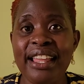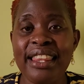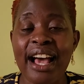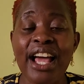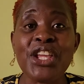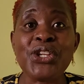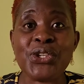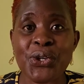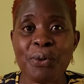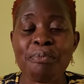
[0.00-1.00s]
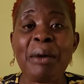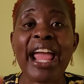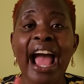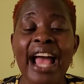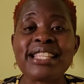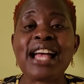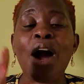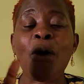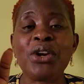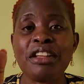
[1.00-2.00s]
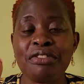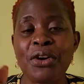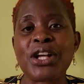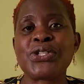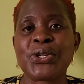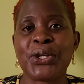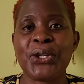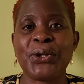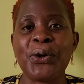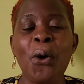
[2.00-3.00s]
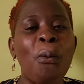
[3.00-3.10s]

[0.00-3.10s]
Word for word: That you, my eyes are only focused on you.